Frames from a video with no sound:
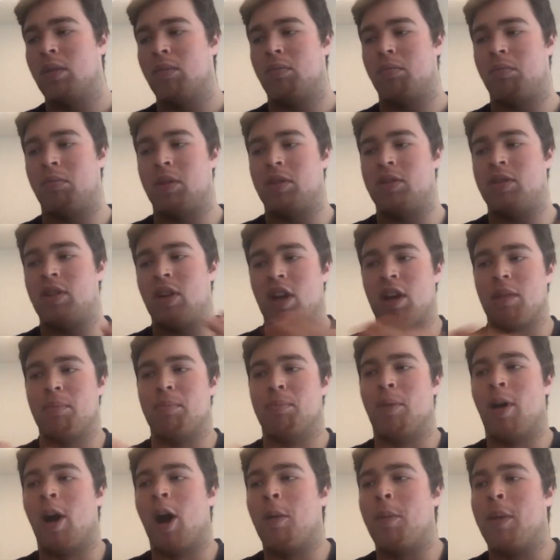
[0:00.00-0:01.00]
was there a
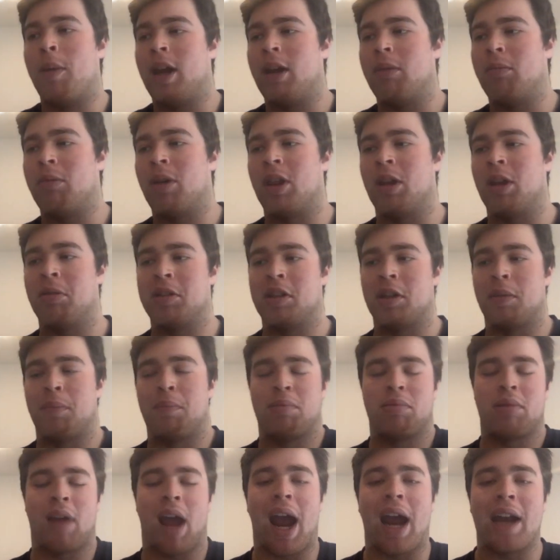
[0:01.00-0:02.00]
moment, whether it was a
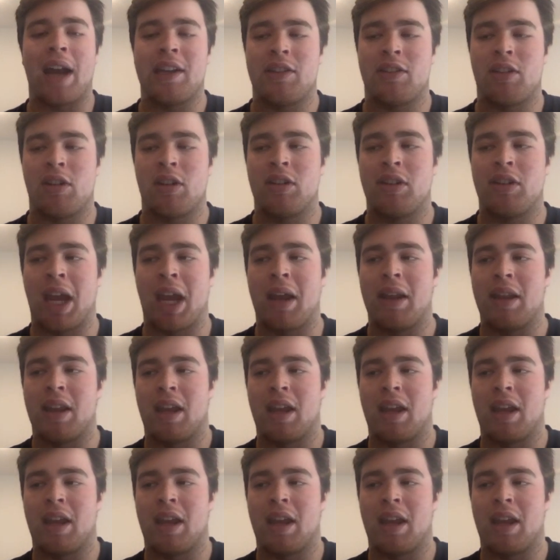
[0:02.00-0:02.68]
practice or a game,